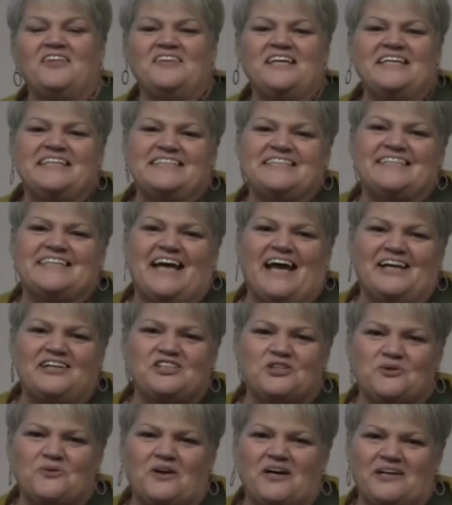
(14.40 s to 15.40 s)
in the
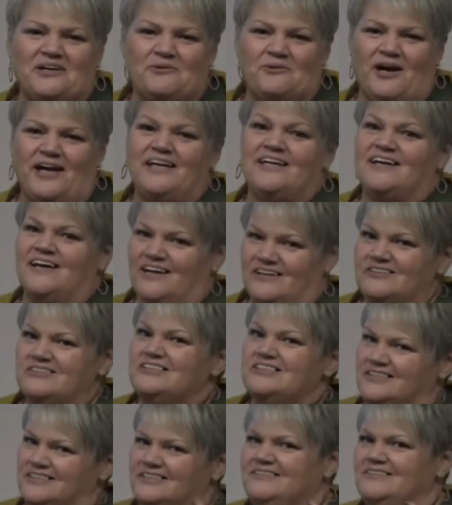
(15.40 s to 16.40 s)
sanctuary right now,
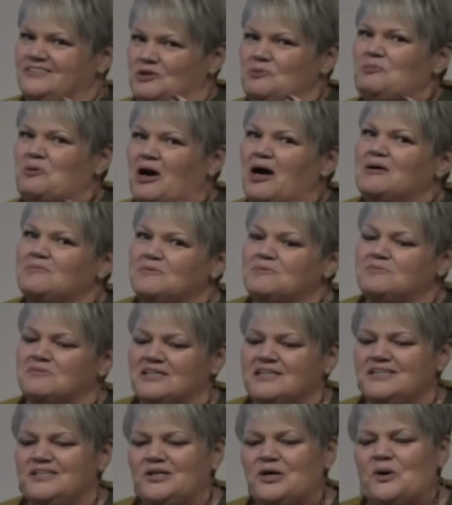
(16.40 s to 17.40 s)
as you
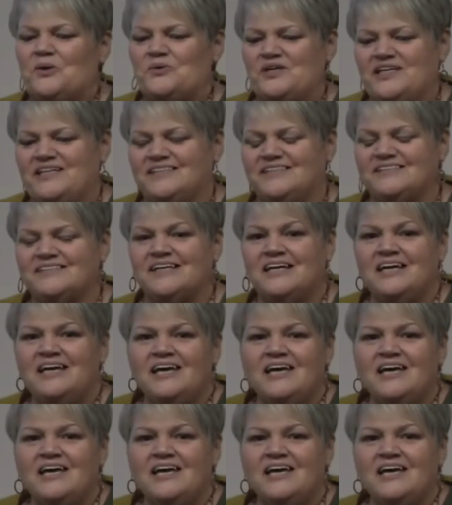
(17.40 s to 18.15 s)
probably noticed,